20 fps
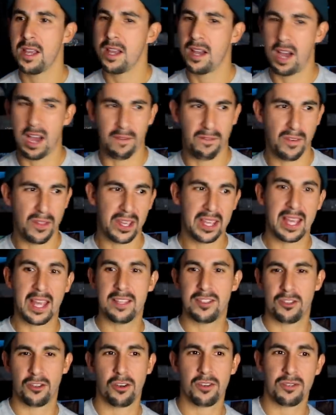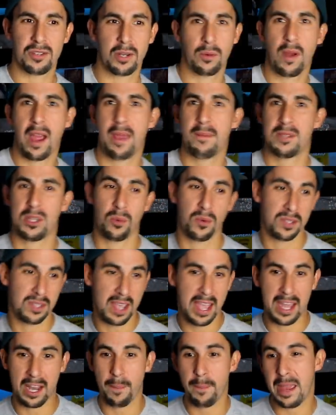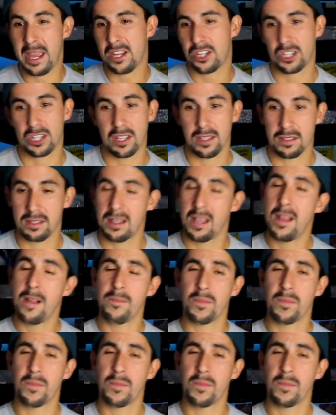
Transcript: Uh, for the kids' nursery rhymes, it was animations.